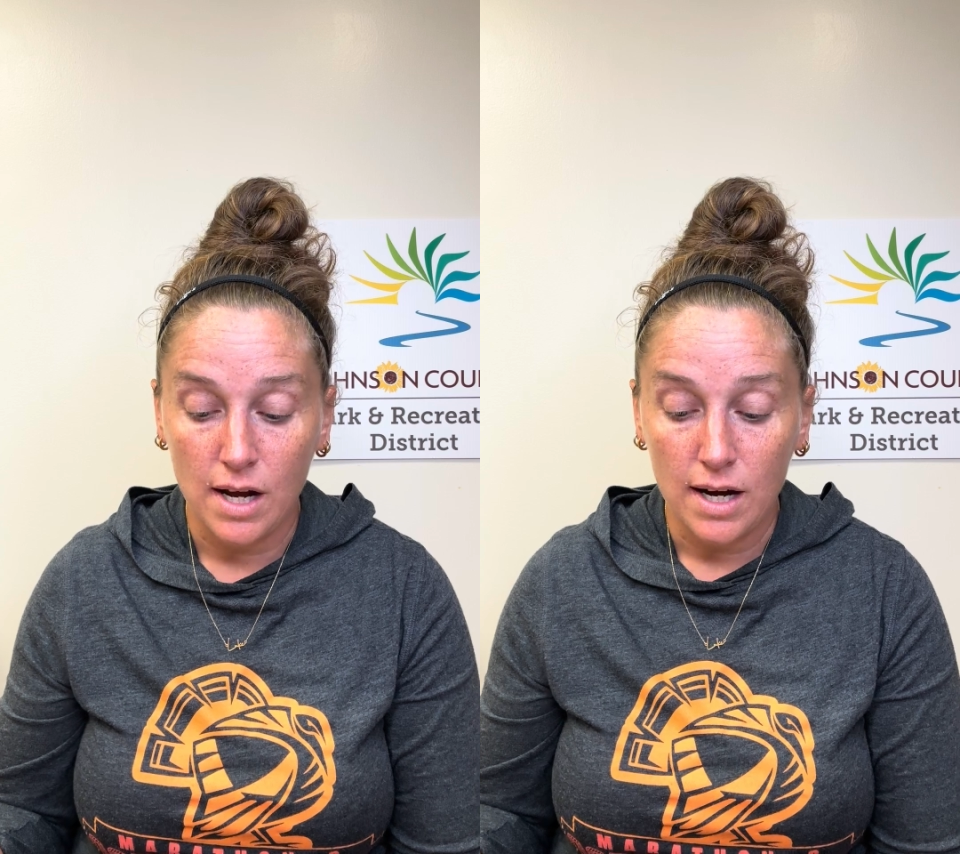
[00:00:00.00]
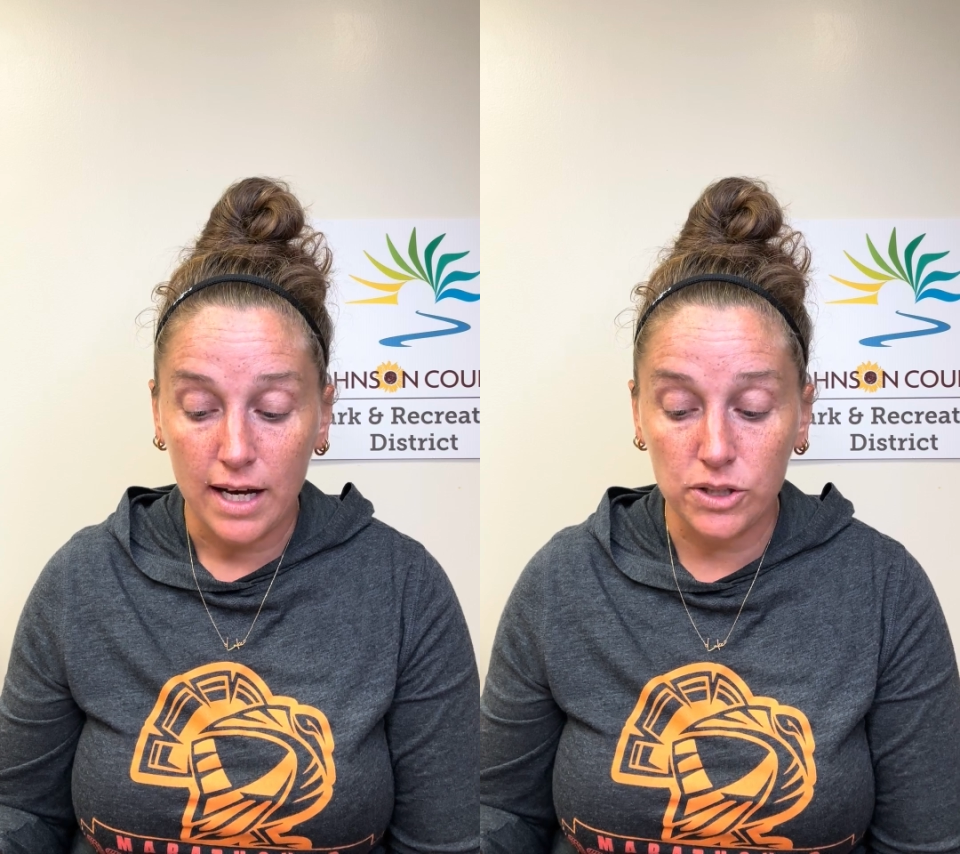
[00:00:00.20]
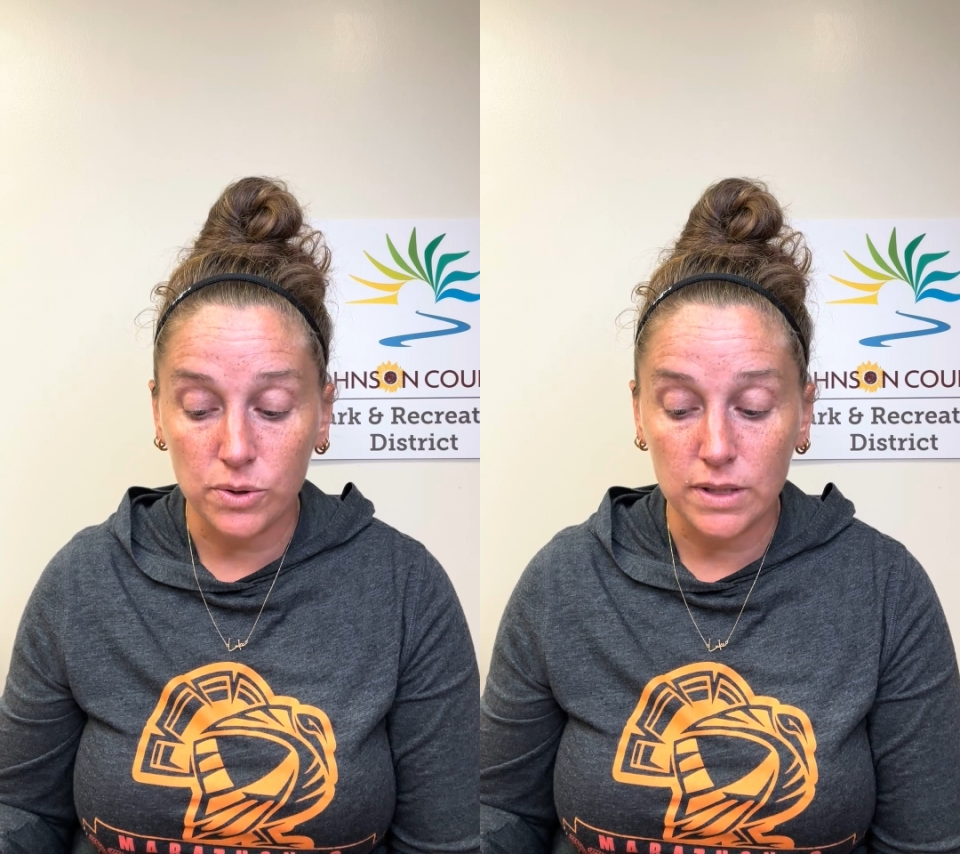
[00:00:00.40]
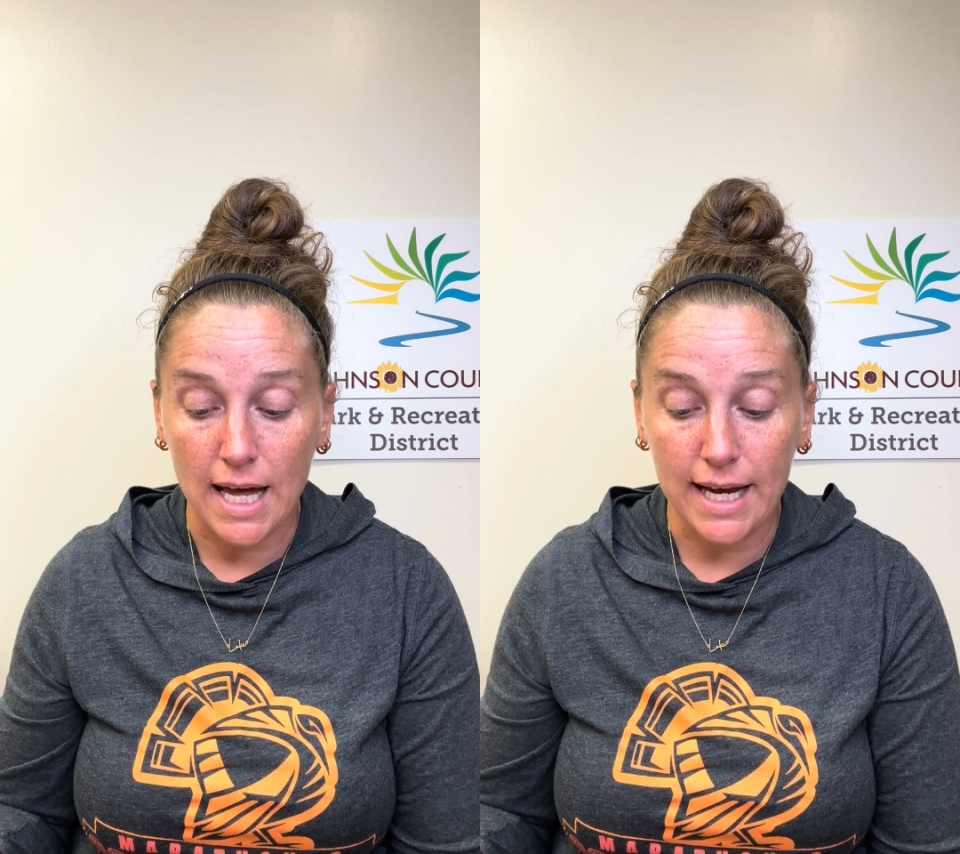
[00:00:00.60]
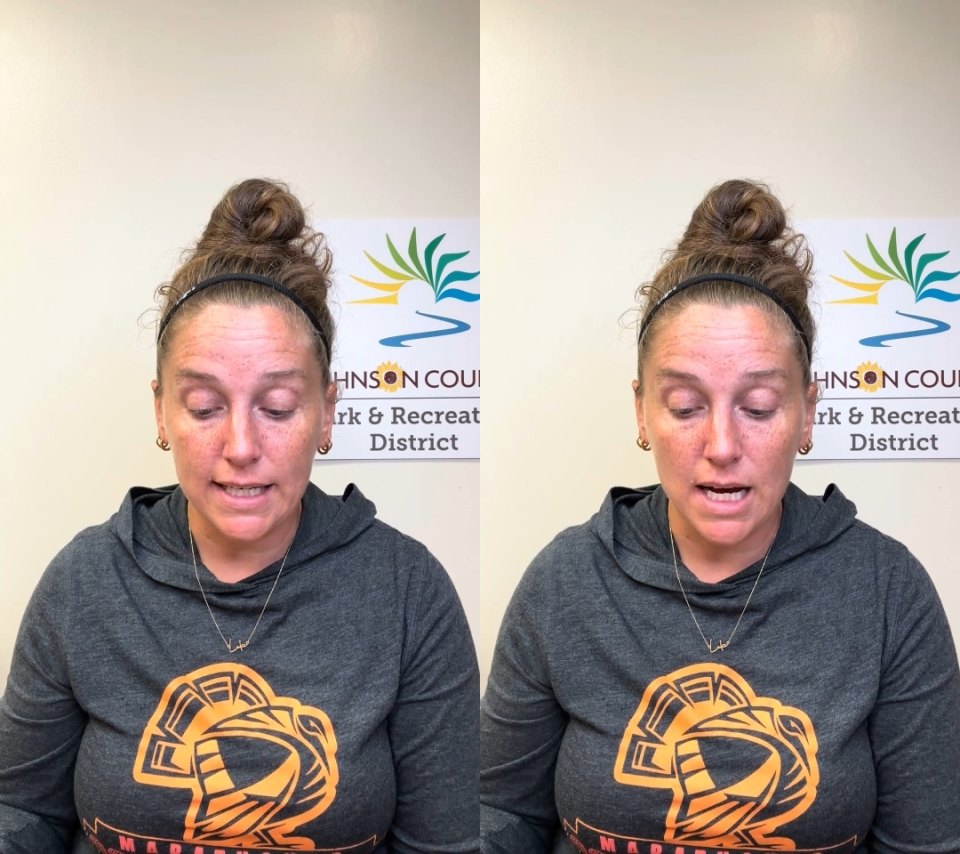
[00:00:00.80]
and you'll
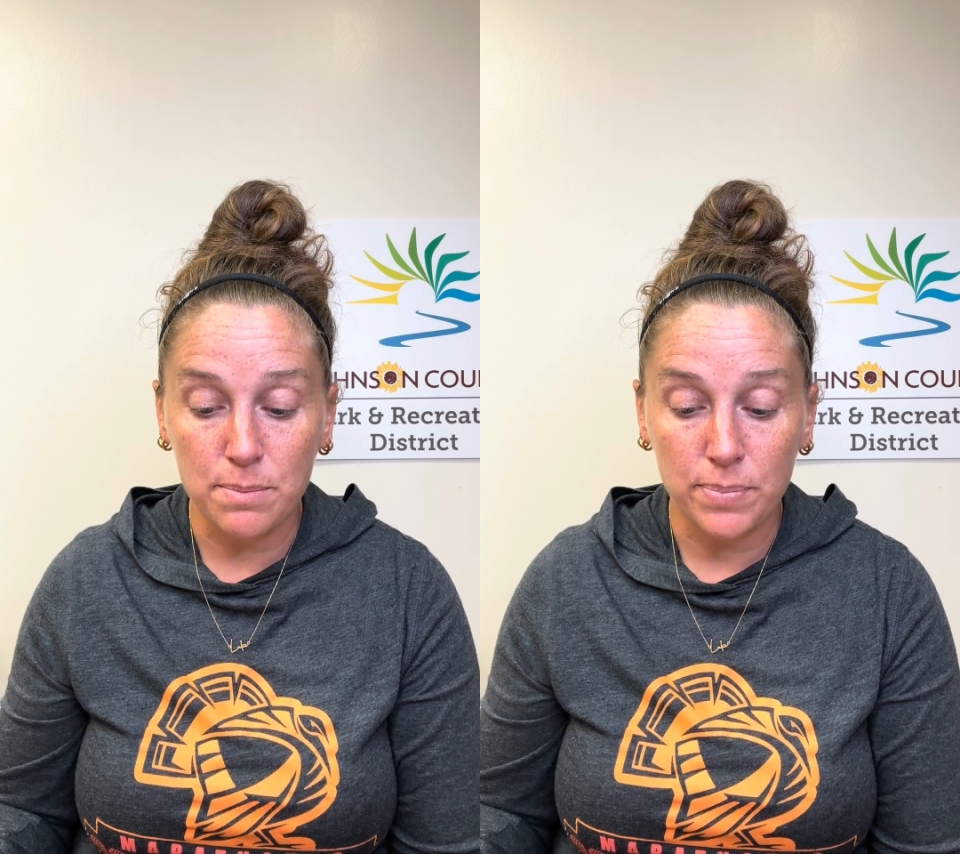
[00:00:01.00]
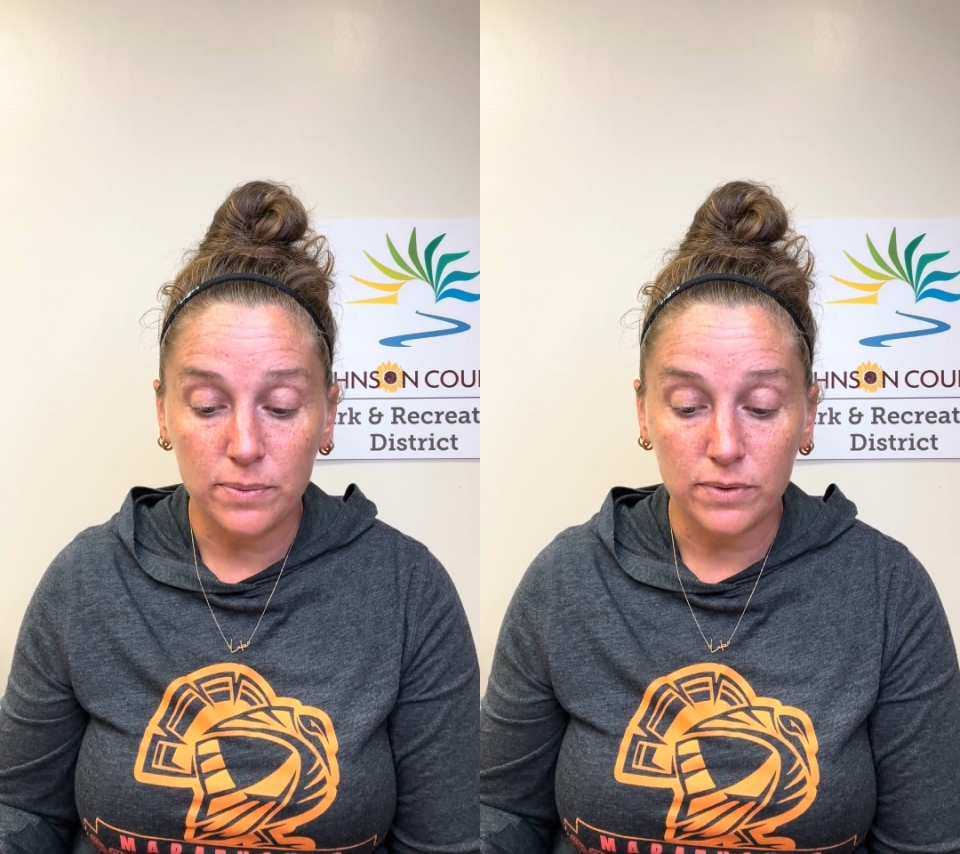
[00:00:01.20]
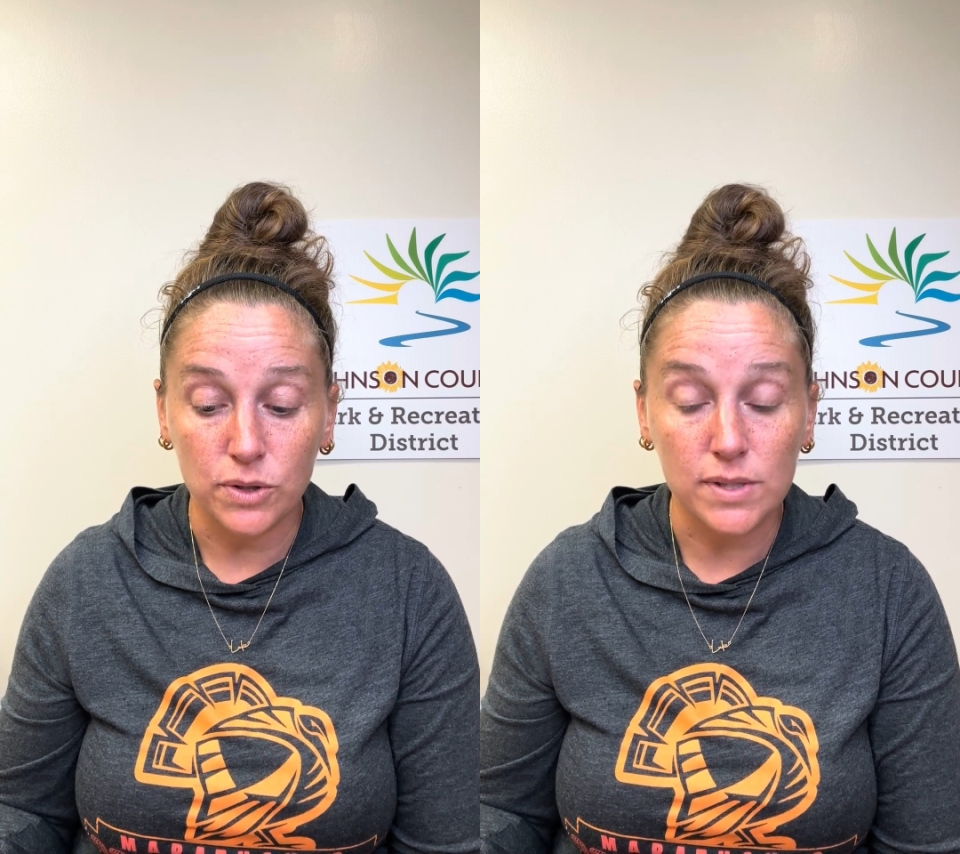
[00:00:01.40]
line up, you'll